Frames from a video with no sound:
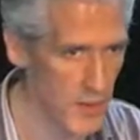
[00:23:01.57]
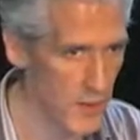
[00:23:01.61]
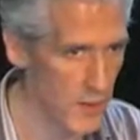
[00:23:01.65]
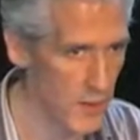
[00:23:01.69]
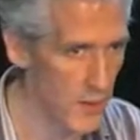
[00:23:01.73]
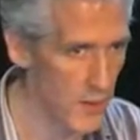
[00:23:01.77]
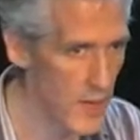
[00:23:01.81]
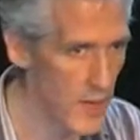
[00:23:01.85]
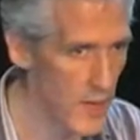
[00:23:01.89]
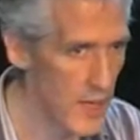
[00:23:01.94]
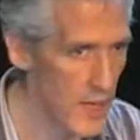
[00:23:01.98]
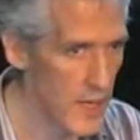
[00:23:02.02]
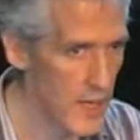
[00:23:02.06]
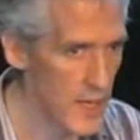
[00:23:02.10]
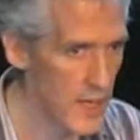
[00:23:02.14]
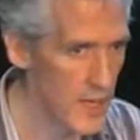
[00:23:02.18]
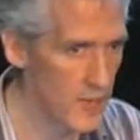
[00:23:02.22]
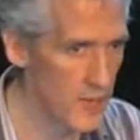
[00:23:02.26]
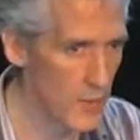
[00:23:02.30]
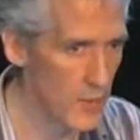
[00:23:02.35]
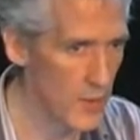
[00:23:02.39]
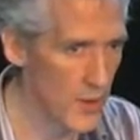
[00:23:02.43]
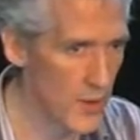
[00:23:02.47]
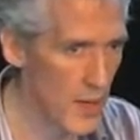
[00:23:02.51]
or
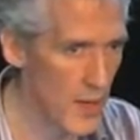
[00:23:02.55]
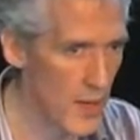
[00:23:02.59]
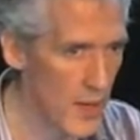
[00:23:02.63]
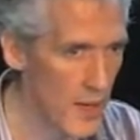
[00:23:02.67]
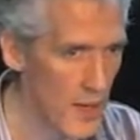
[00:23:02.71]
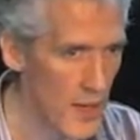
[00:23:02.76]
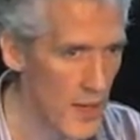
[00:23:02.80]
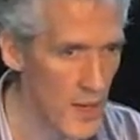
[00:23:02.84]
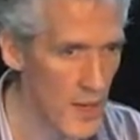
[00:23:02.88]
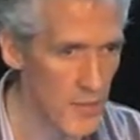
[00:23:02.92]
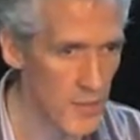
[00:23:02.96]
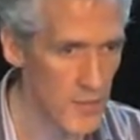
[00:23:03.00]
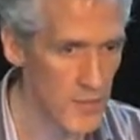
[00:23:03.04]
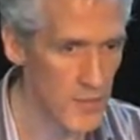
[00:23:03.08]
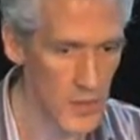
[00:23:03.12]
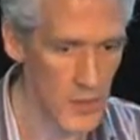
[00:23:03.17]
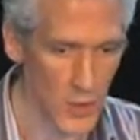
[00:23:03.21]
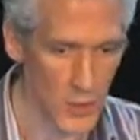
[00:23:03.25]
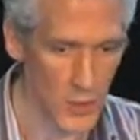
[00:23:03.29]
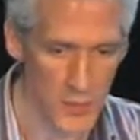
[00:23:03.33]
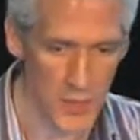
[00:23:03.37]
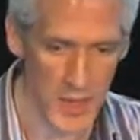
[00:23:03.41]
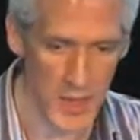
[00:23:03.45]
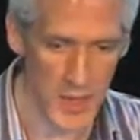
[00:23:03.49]
if you want to you
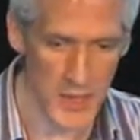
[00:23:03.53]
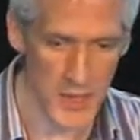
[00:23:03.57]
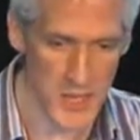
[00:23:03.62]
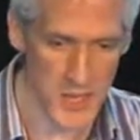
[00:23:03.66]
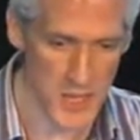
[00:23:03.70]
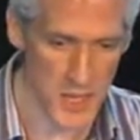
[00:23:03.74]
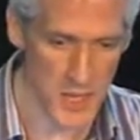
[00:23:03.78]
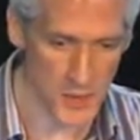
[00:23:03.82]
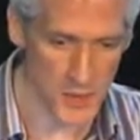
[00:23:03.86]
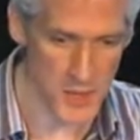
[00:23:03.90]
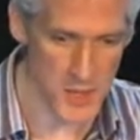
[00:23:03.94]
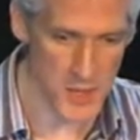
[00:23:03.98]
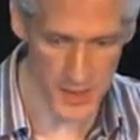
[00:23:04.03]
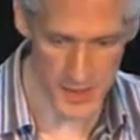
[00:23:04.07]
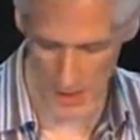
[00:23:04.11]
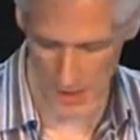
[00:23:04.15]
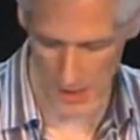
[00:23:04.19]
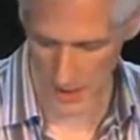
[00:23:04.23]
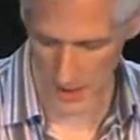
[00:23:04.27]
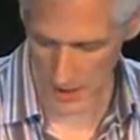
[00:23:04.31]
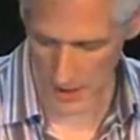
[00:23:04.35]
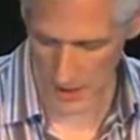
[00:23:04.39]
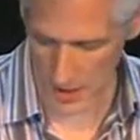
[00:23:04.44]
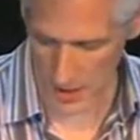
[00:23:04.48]
know, be a consultant
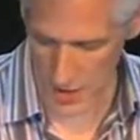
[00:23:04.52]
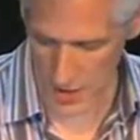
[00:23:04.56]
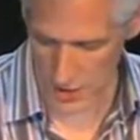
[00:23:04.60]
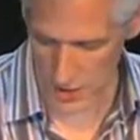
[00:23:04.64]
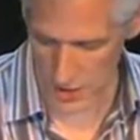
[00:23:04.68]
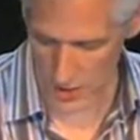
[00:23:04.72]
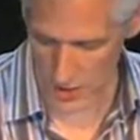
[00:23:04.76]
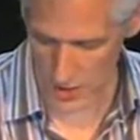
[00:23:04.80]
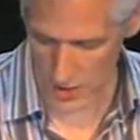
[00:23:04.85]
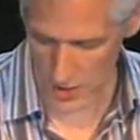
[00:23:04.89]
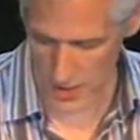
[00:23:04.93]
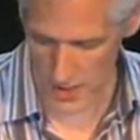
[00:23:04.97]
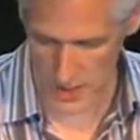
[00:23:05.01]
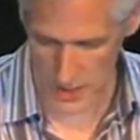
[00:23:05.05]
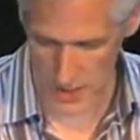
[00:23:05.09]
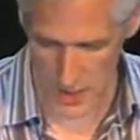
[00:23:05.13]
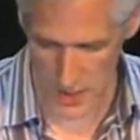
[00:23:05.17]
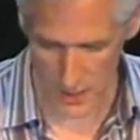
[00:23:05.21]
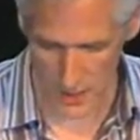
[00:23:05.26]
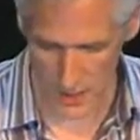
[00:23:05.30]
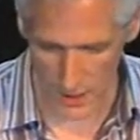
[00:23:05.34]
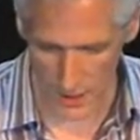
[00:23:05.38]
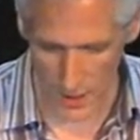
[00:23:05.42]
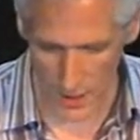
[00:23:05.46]
in a larger
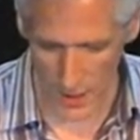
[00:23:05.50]
organization.